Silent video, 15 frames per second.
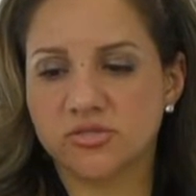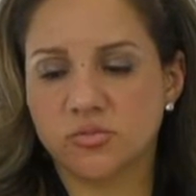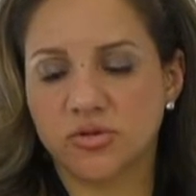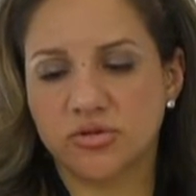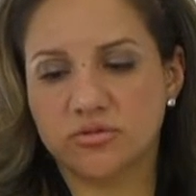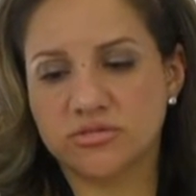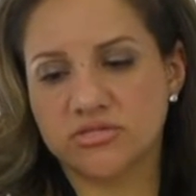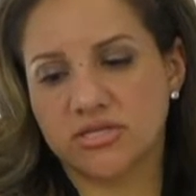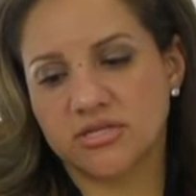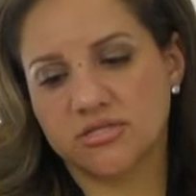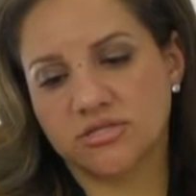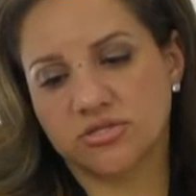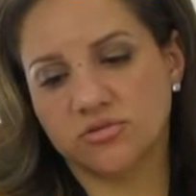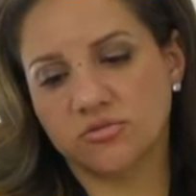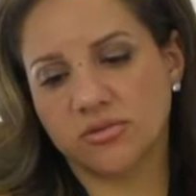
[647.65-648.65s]
one of those things
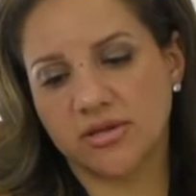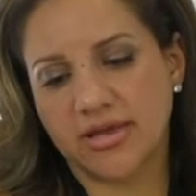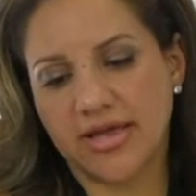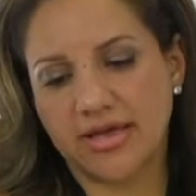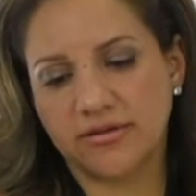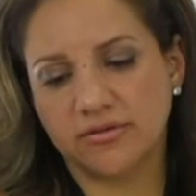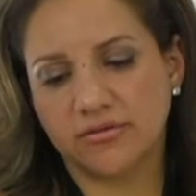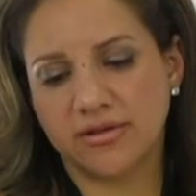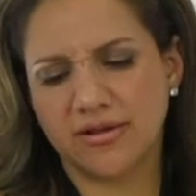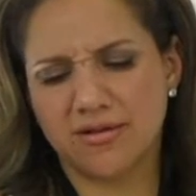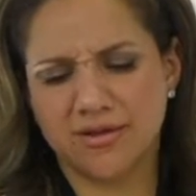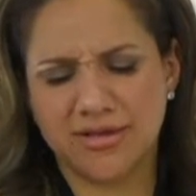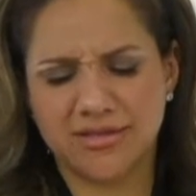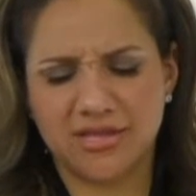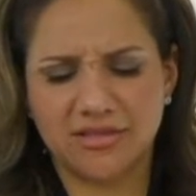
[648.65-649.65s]
that you look at and you're like,
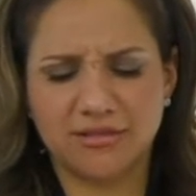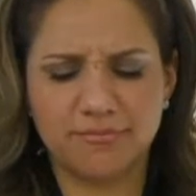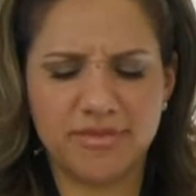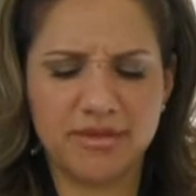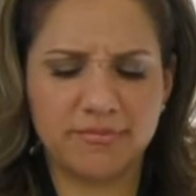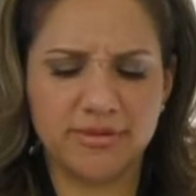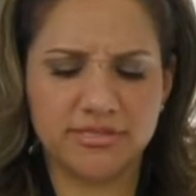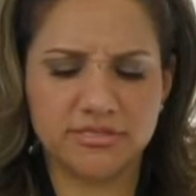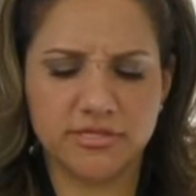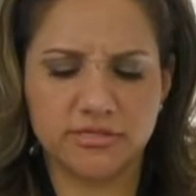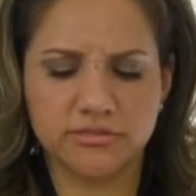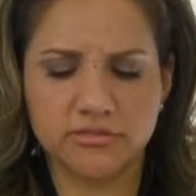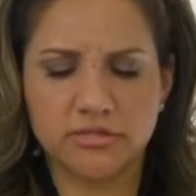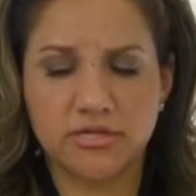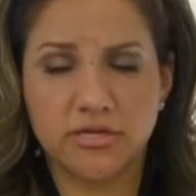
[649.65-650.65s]
okay, that makes
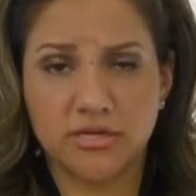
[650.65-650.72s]
sense.